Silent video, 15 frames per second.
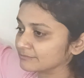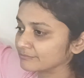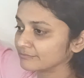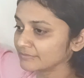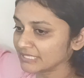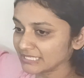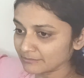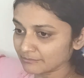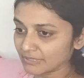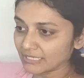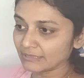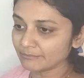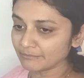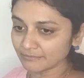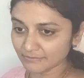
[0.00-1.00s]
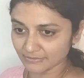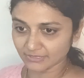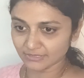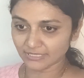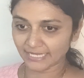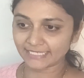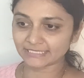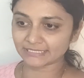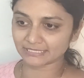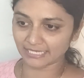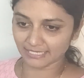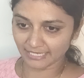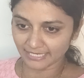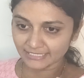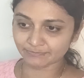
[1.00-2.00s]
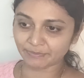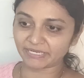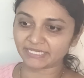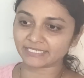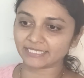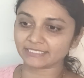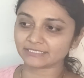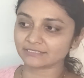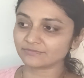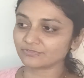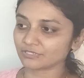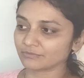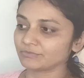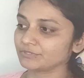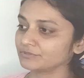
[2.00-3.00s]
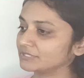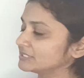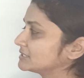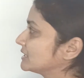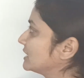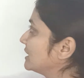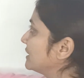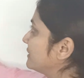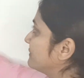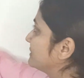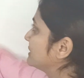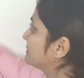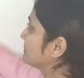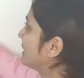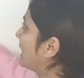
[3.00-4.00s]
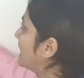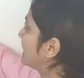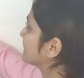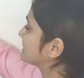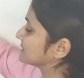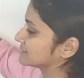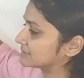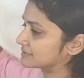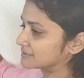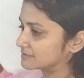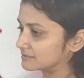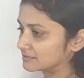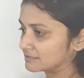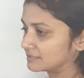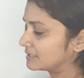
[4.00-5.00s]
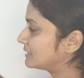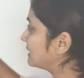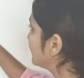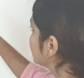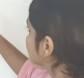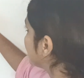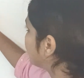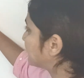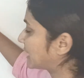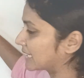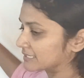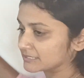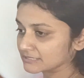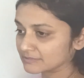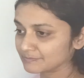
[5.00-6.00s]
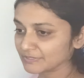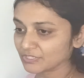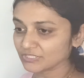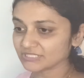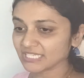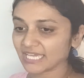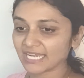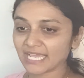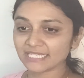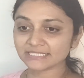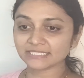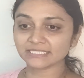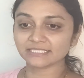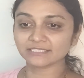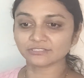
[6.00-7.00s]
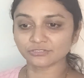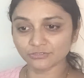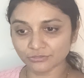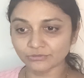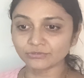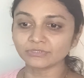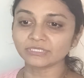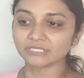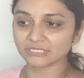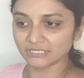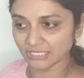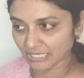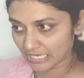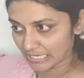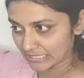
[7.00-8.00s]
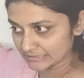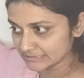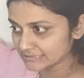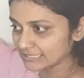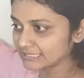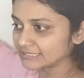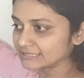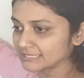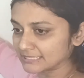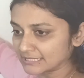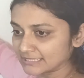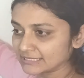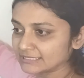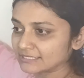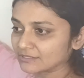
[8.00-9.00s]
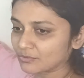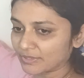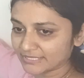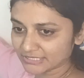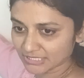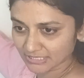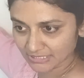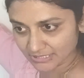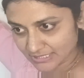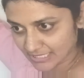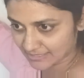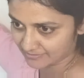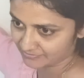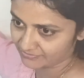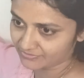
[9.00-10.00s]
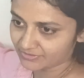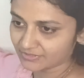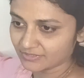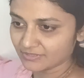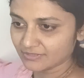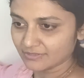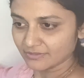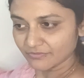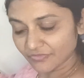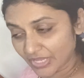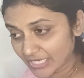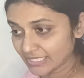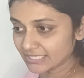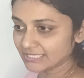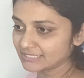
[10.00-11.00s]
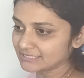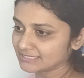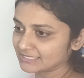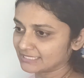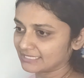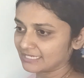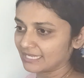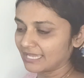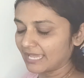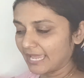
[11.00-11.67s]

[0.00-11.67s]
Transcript: Minimum expectation from you is you need to add this. Subtract this because they are asking us to do it. The answer is hidden in the question itself. Very easy.